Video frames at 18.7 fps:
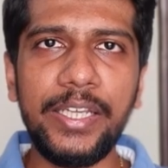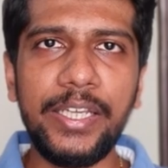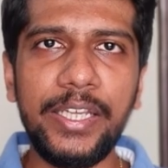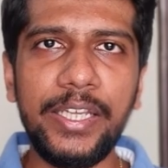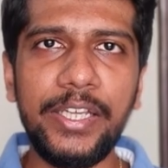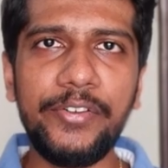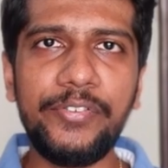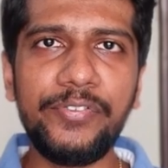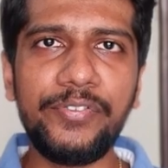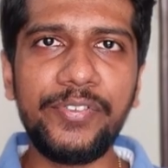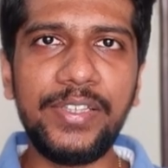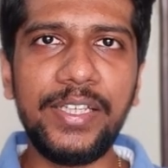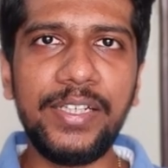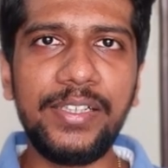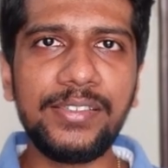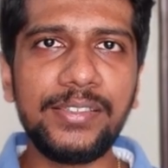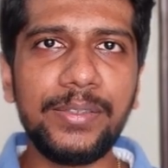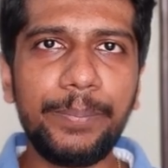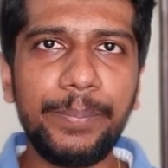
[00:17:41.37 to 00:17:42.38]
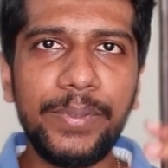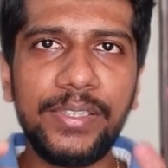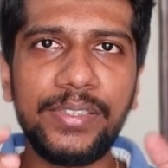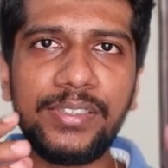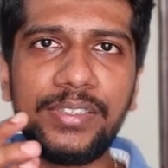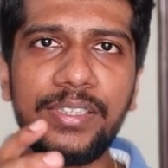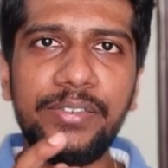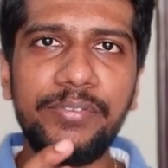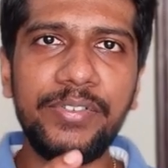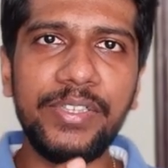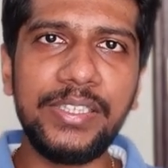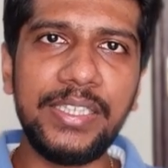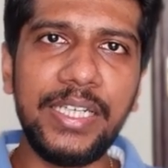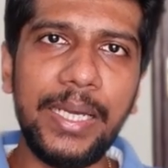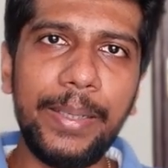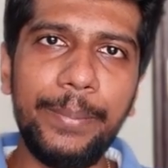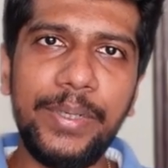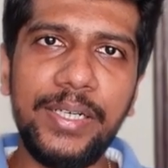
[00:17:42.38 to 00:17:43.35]
If there is a person with
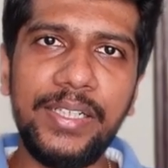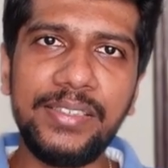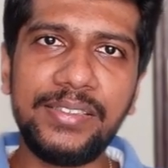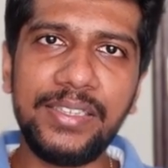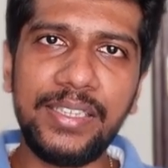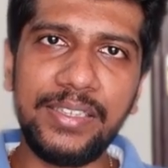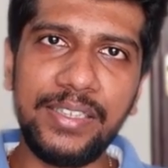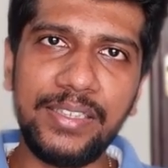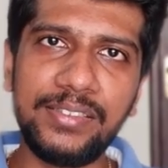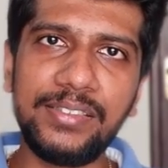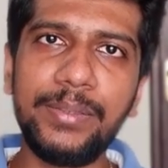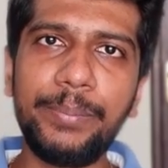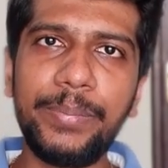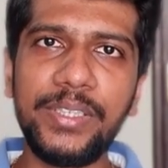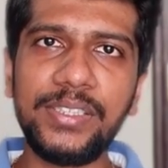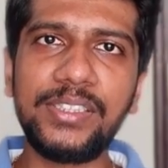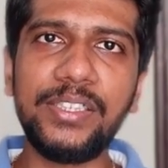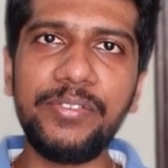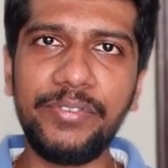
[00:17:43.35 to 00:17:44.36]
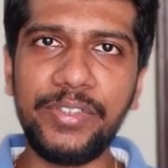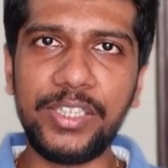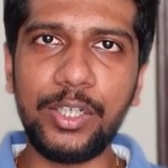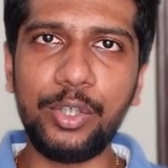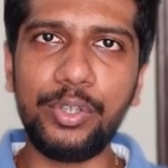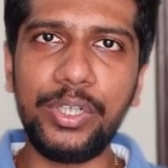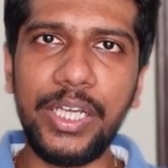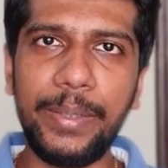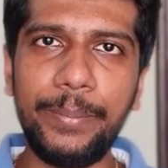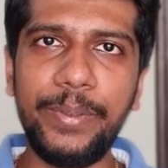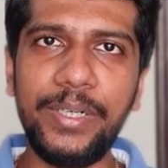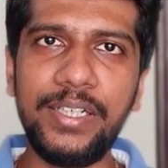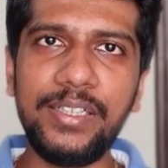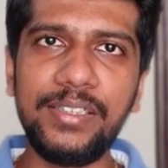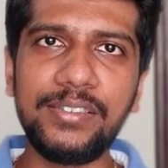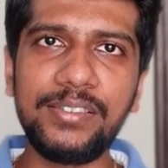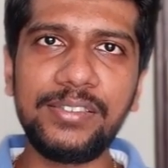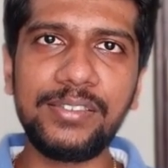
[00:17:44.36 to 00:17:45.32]
diabetes and there is a person without
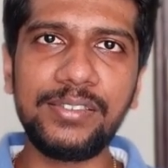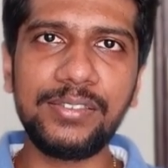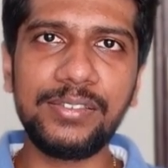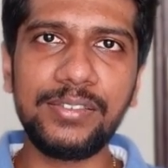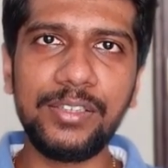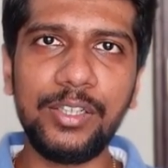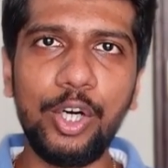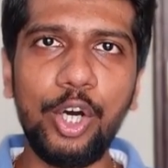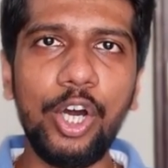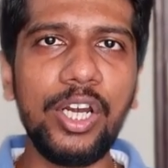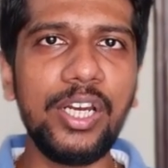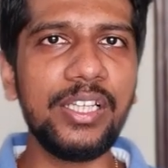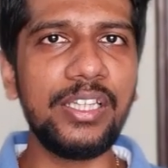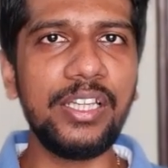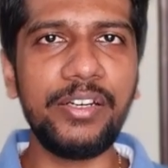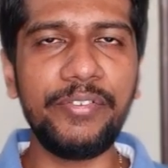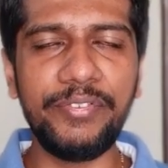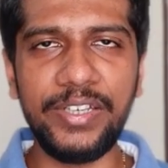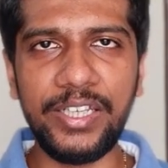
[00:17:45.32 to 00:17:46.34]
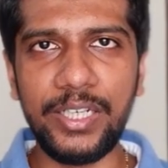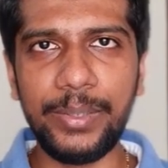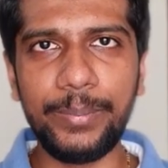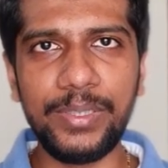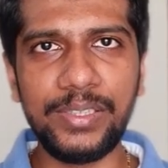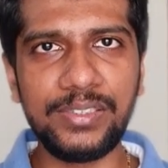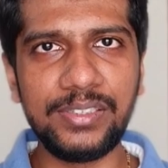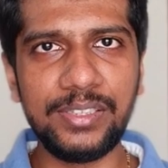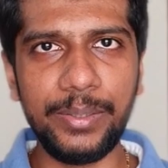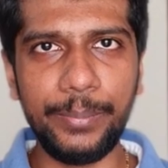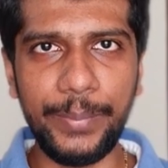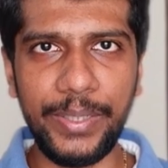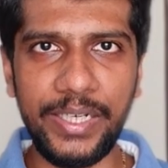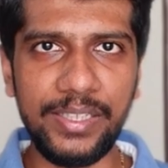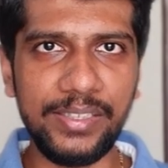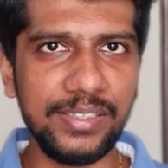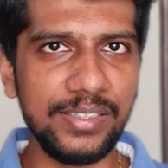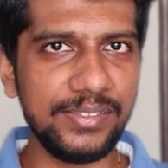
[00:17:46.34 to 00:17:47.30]
diabetes, all other variables
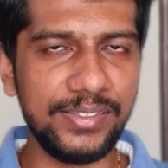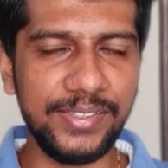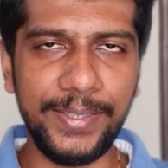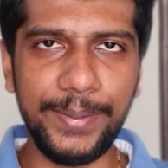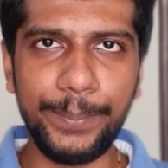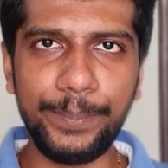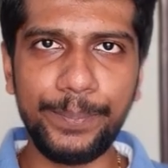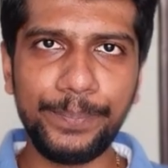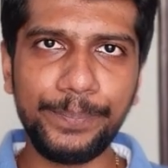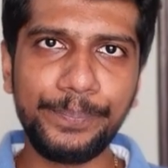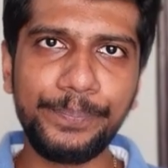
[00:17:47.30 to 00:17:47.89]
remaining the same,